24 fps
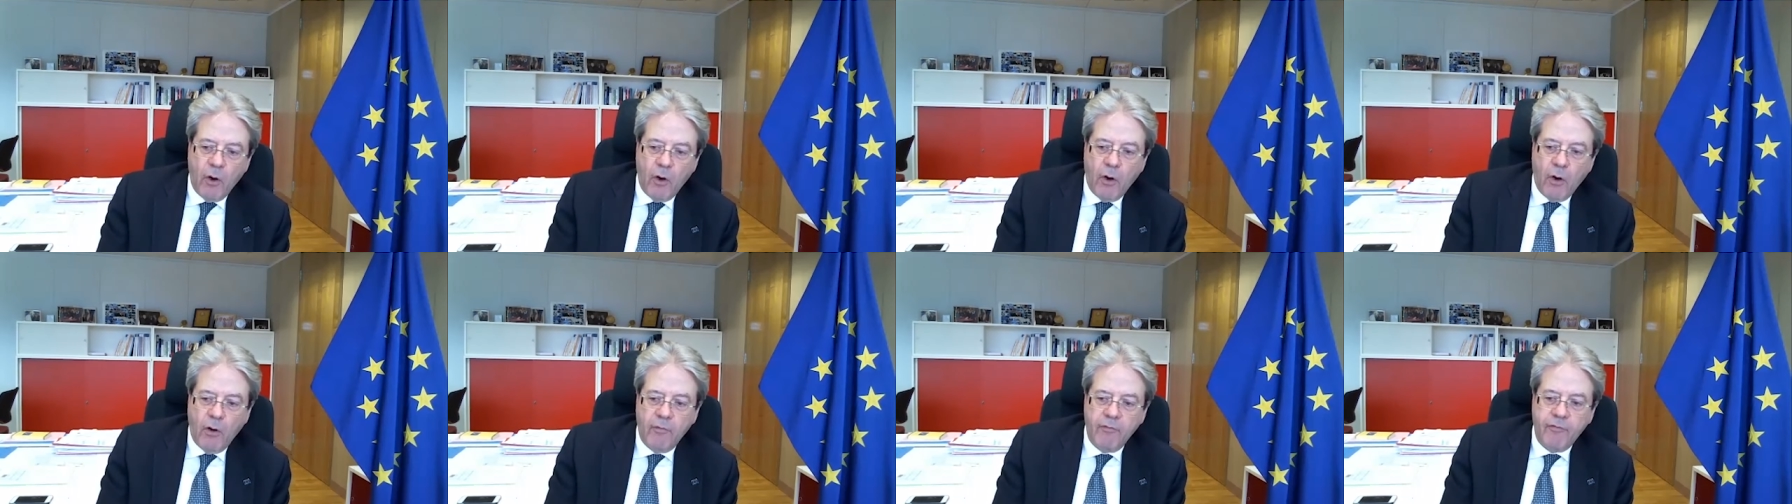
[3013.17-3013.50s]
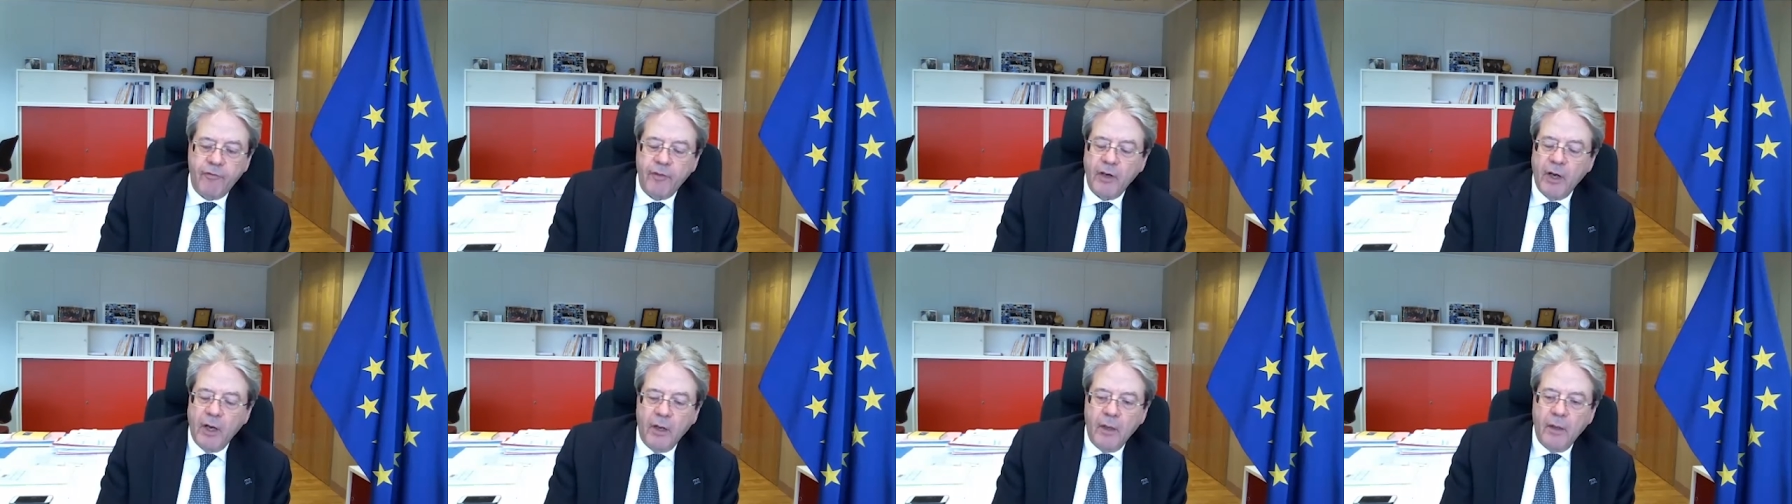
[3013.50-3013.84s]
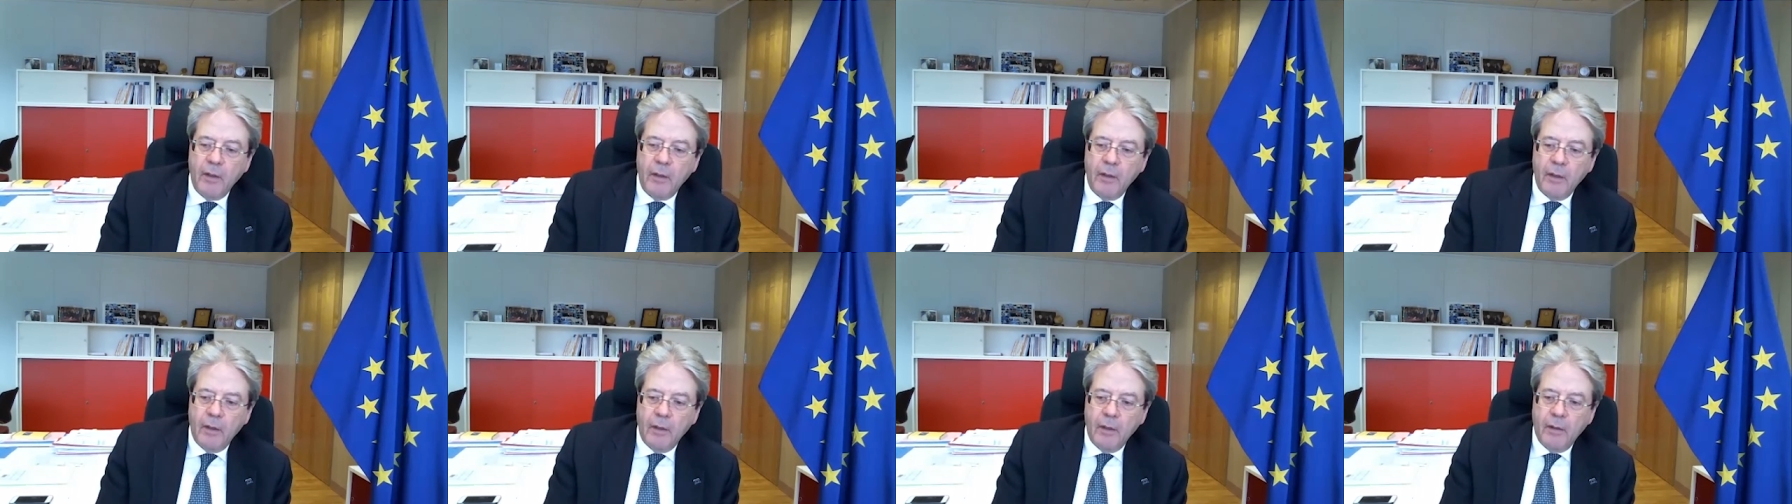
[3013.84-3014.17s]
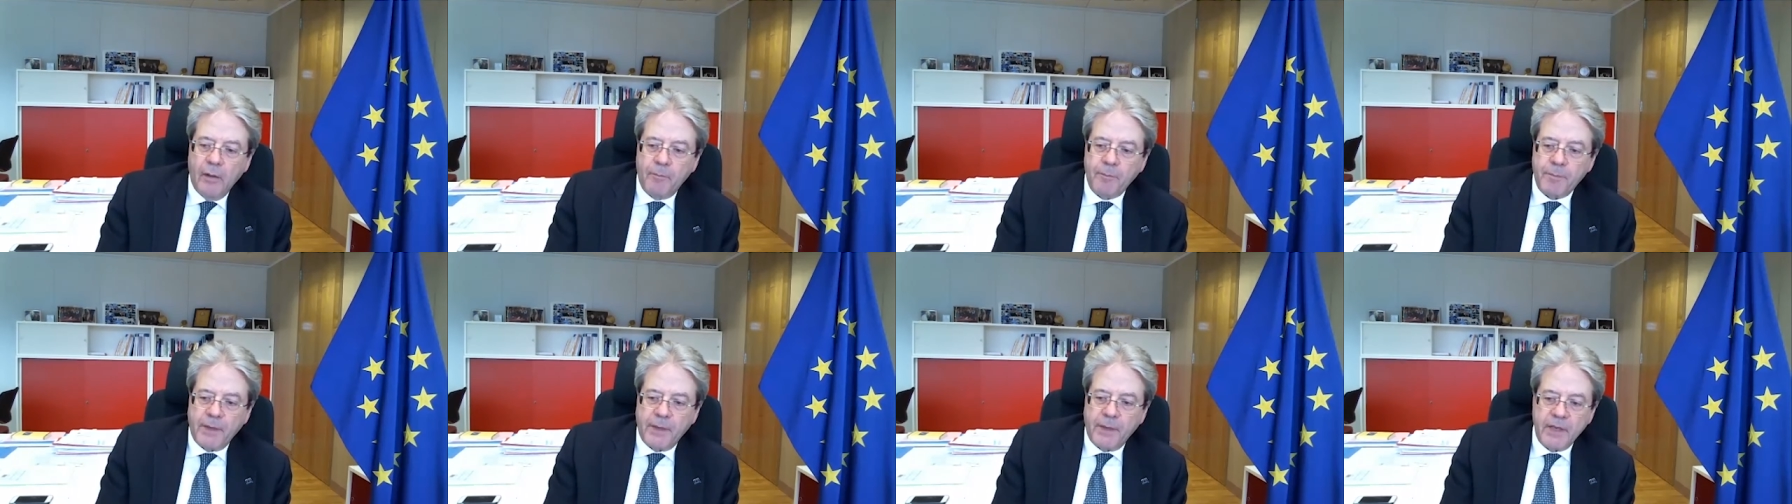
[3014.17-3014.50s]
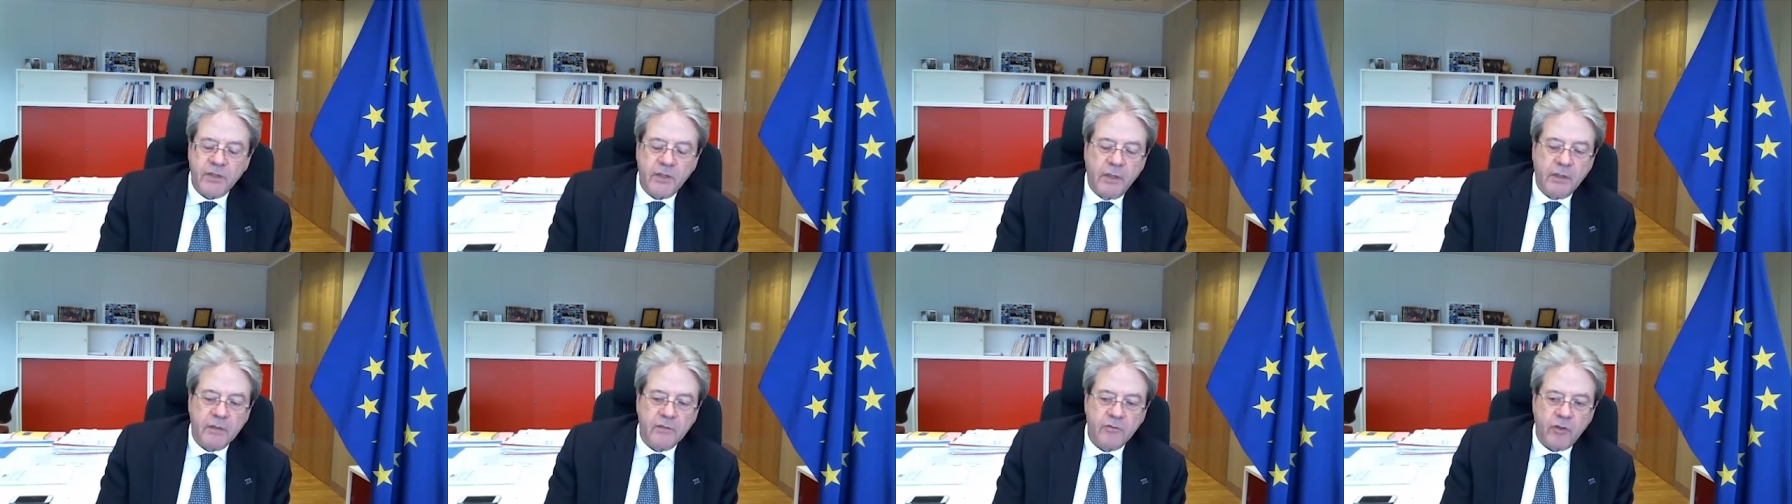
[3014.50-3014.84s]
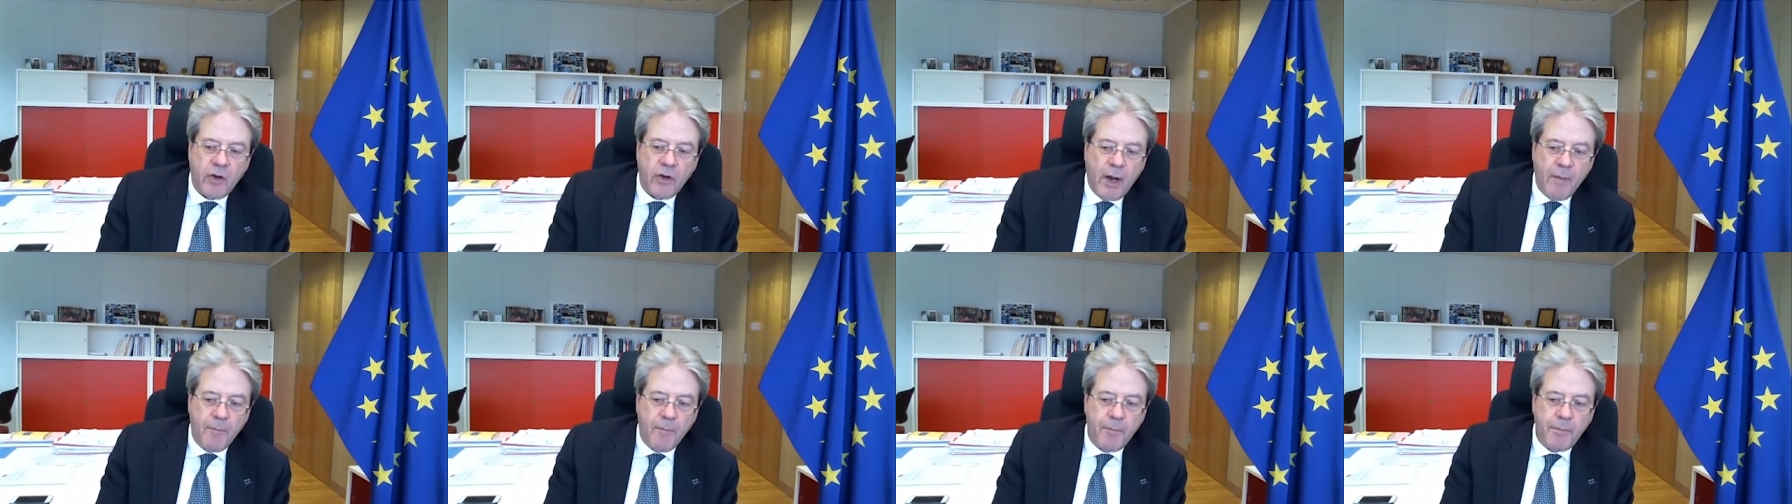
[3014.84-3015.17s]
of President
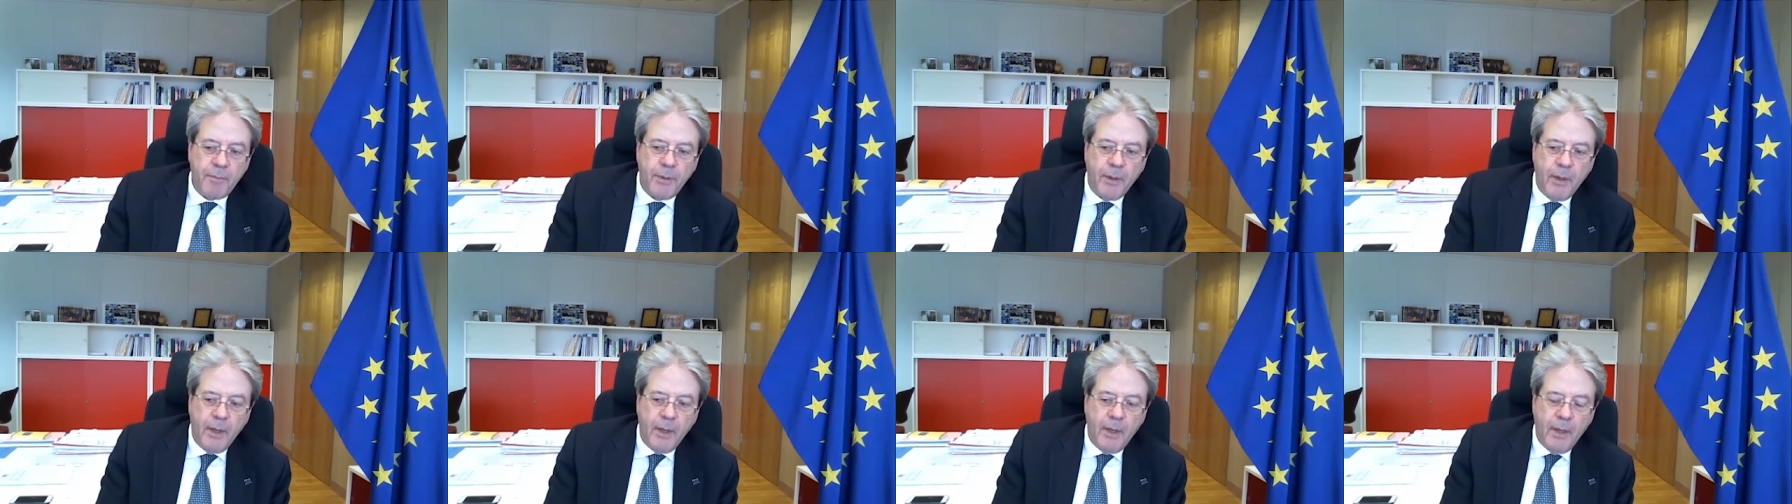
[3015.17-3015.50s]
Trump,